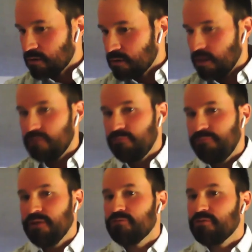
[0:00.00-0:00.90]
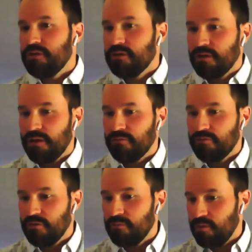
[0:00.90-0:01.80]
Cloud Foundry. And
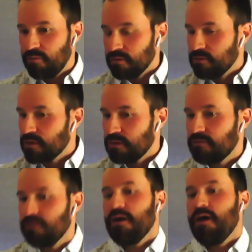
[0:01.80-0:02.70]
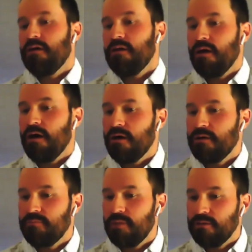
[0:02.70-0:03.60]
so you might want to look into that
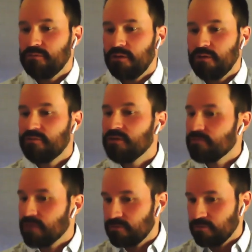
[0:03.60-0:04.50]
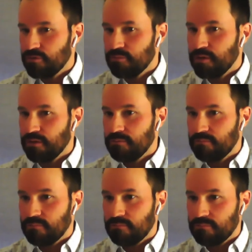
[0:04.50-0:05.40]
and see if that's a little bit
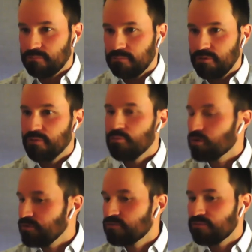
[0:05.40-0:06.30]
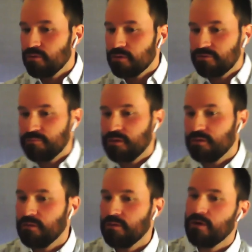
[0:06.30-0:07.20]
more useful or
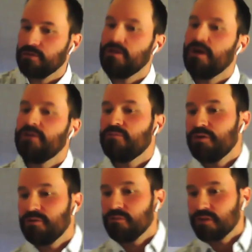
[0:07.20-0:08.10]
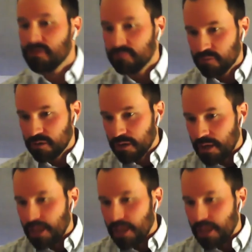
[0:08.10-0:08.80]
something along the lines of what you're looking for.